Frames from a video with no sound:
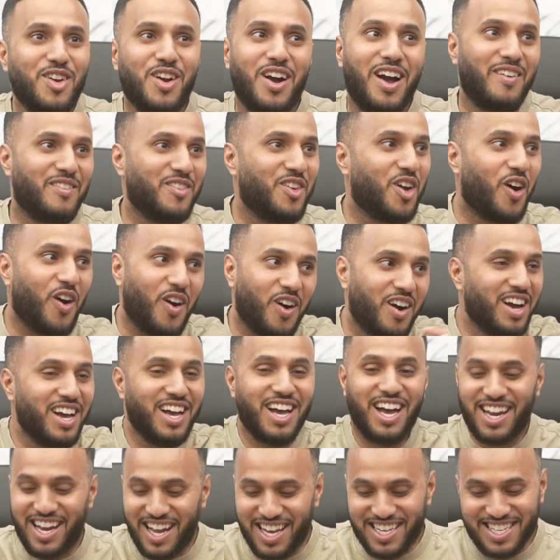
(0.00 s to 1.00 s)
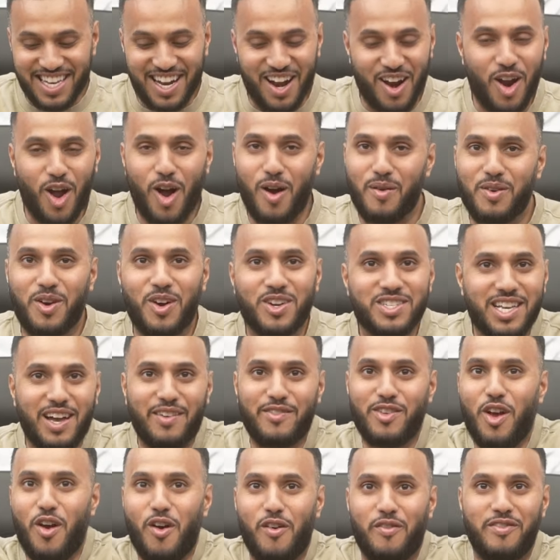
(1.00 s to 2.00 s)
You have no, unless an alarm goes
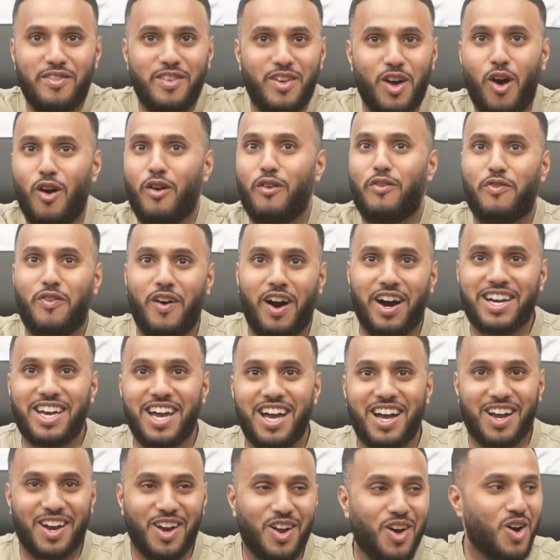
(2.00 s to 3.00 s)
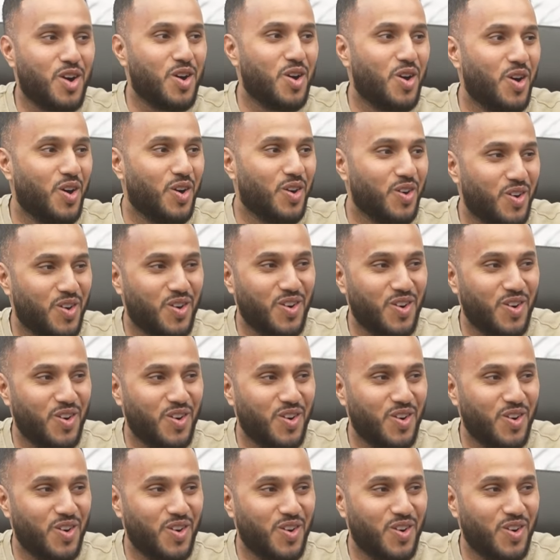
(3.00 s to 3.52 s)
up, you have no fucking clue